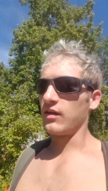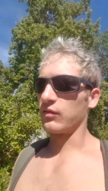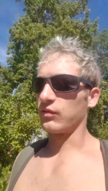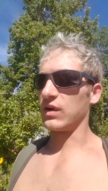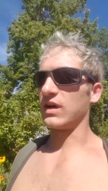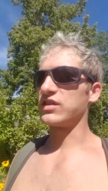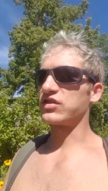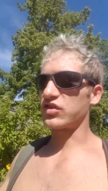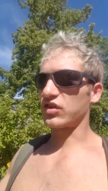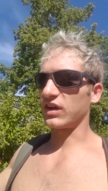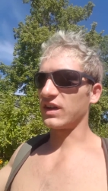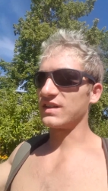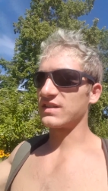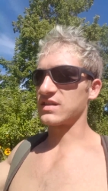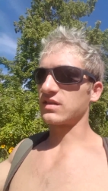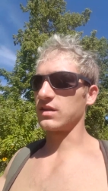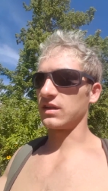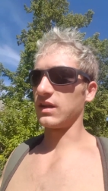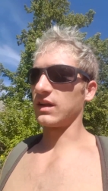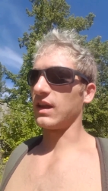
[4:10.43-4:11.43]
raise your
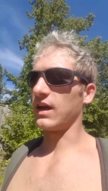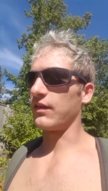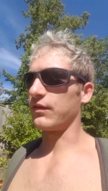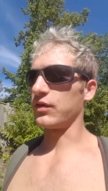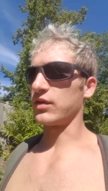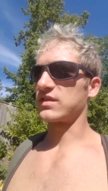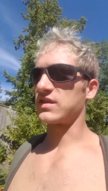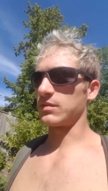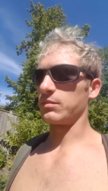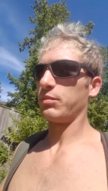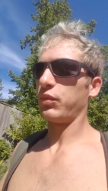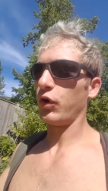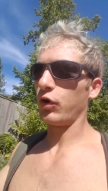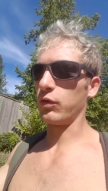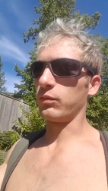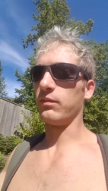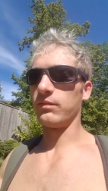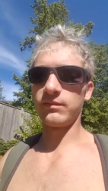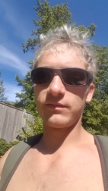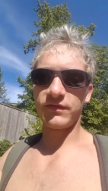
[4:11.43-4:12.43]
insulin levels, and
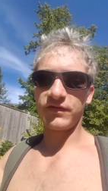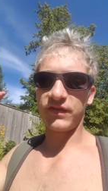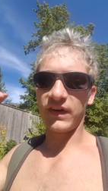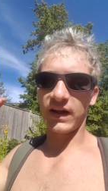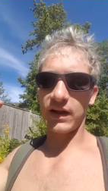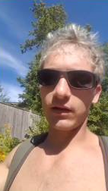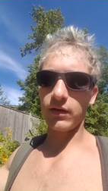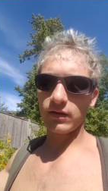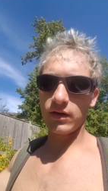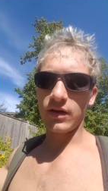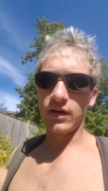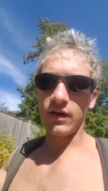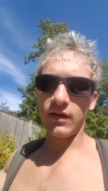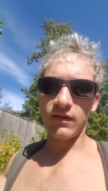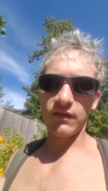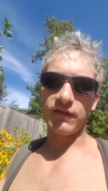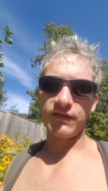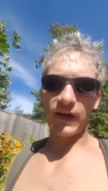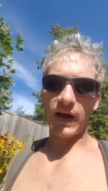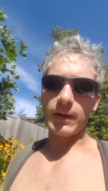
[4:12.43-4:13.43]
boom,
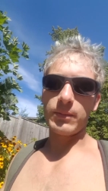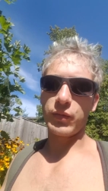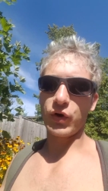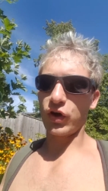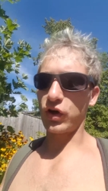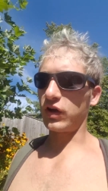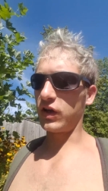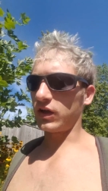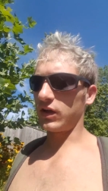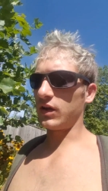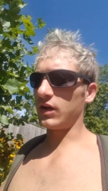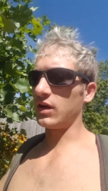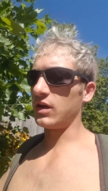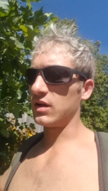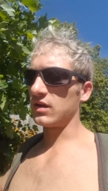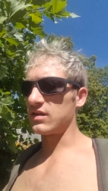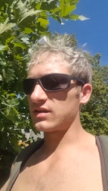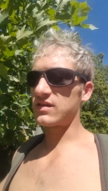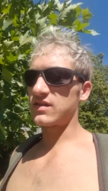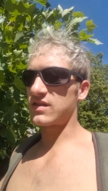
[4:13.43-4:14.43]
fat burning
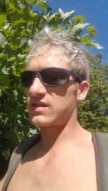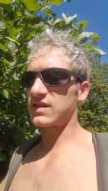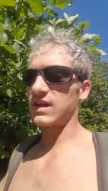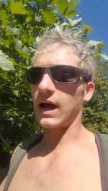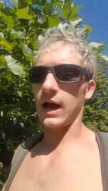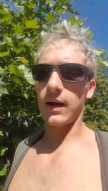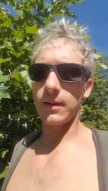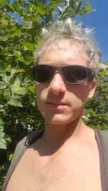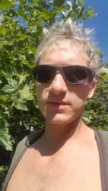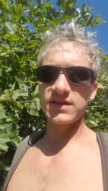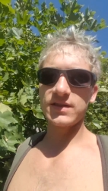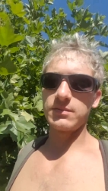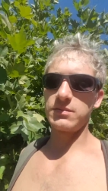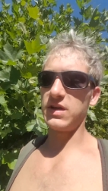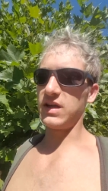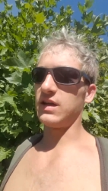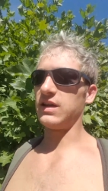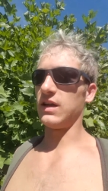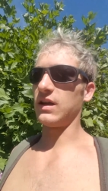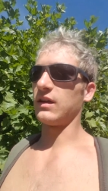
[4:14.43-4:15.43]
stops
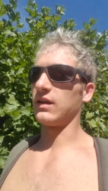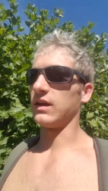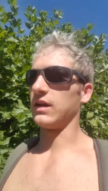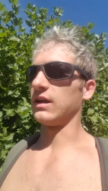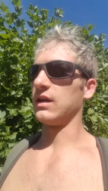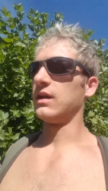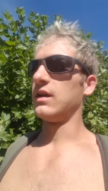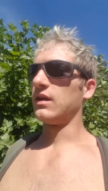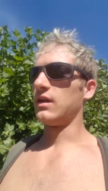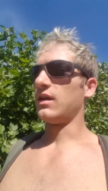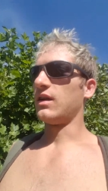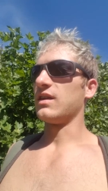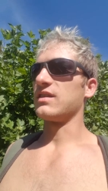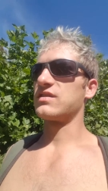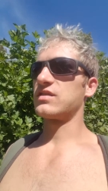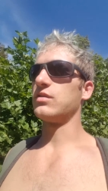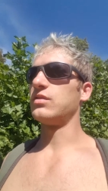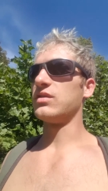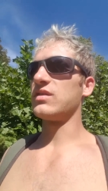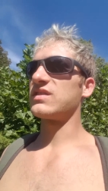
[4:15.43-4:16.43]
immediately.
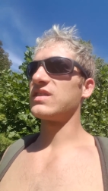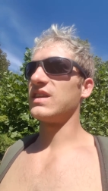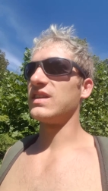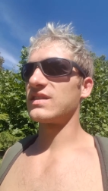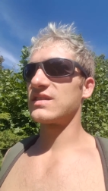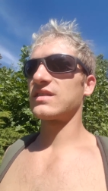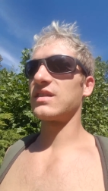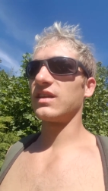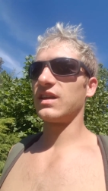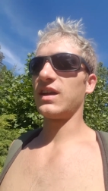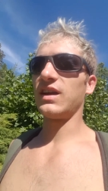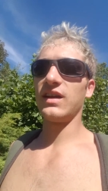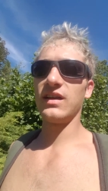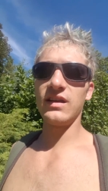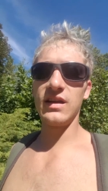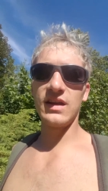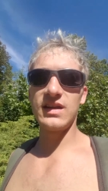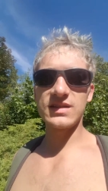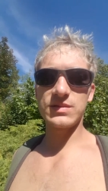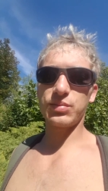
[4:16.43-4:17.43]
As soon as
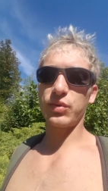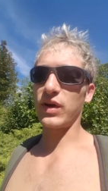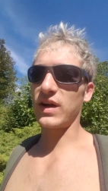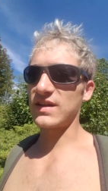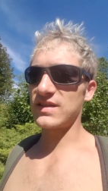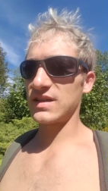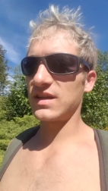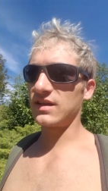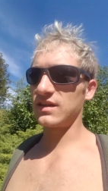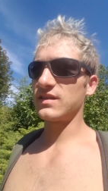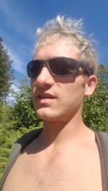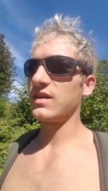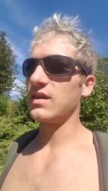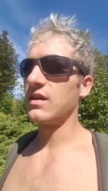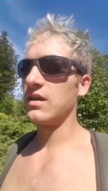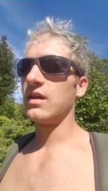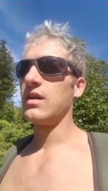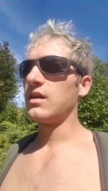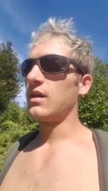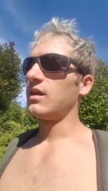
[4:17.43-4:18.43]
insulin is present,
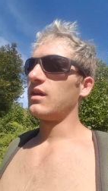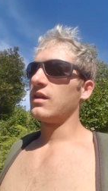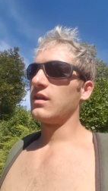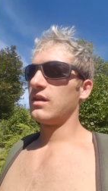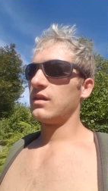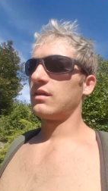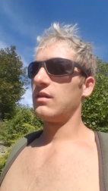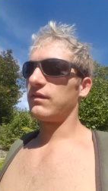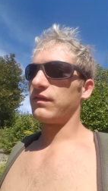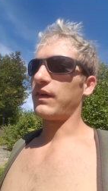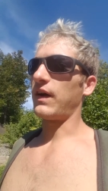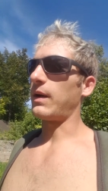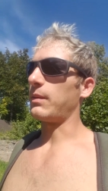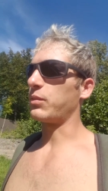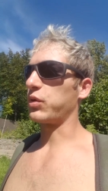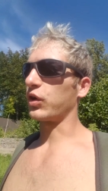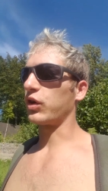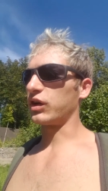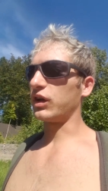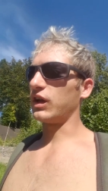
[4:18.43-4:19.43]
fat
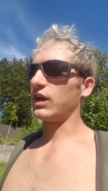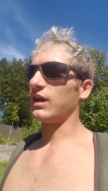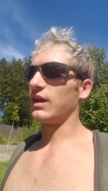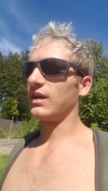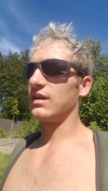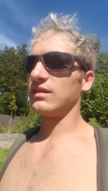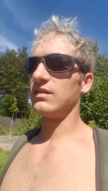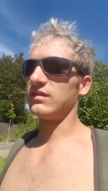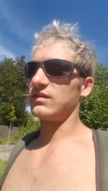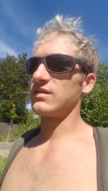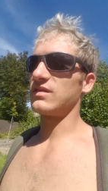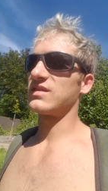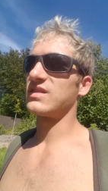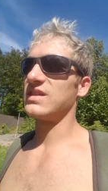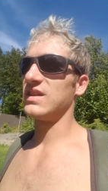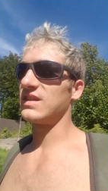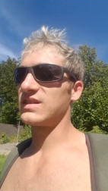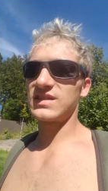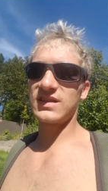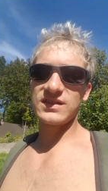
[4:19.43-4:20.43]
burning
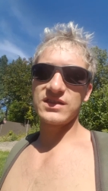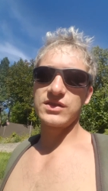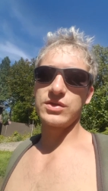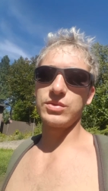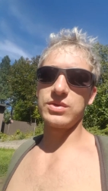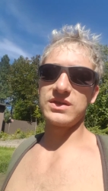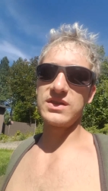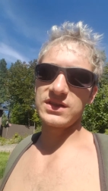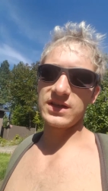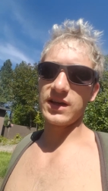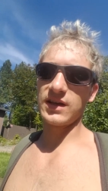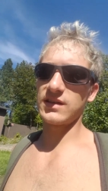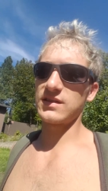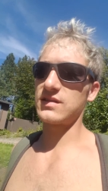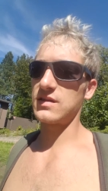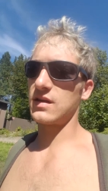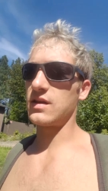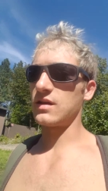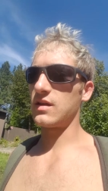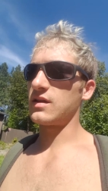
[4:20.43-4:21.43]
ceases to
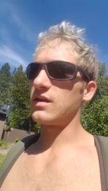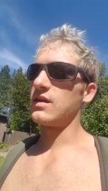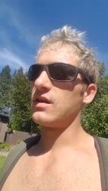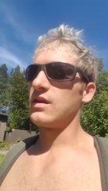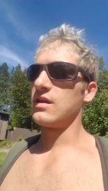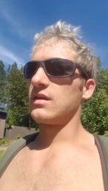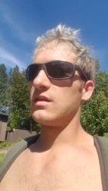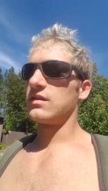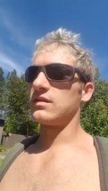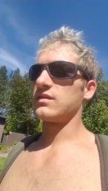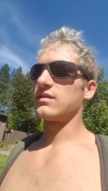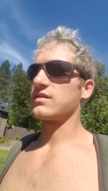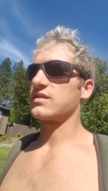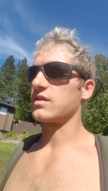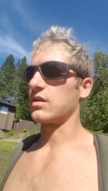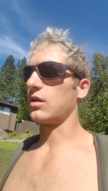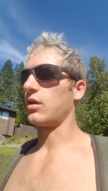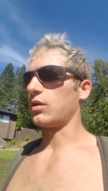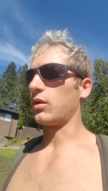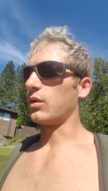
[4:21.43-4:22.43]
exist.
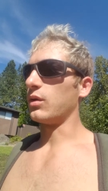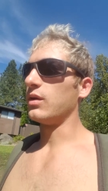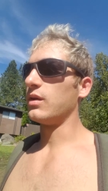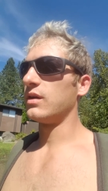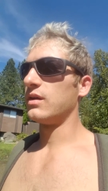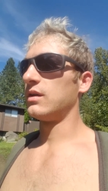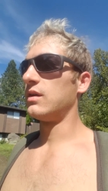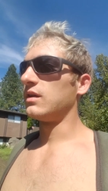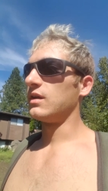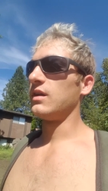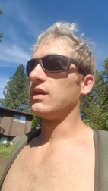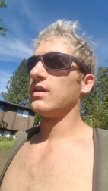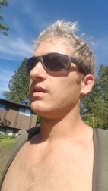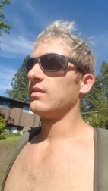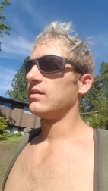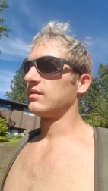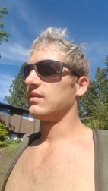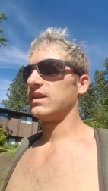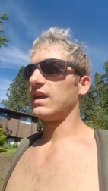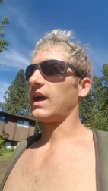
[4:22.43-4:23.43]
So
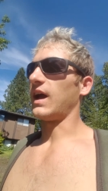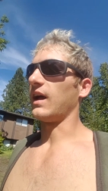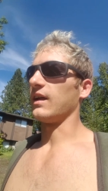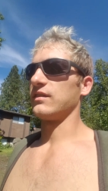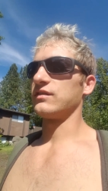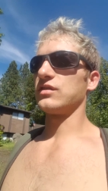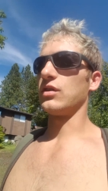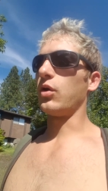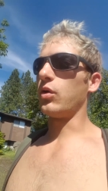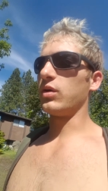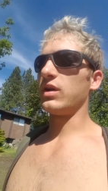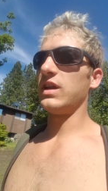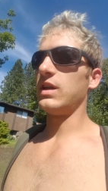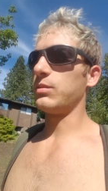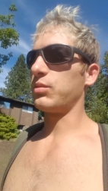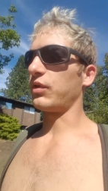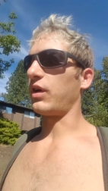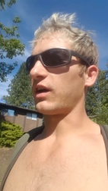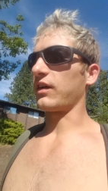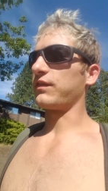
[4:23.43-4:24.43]
yeah, don't
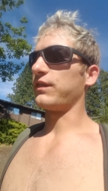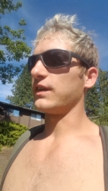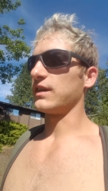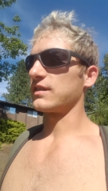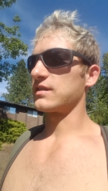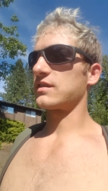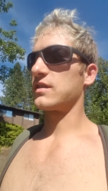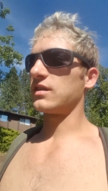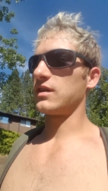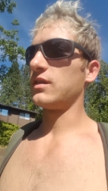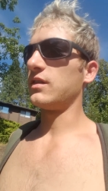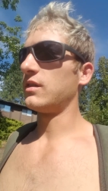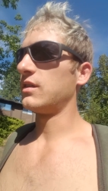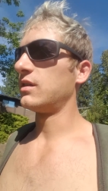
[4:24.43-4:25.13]
eat breakfast.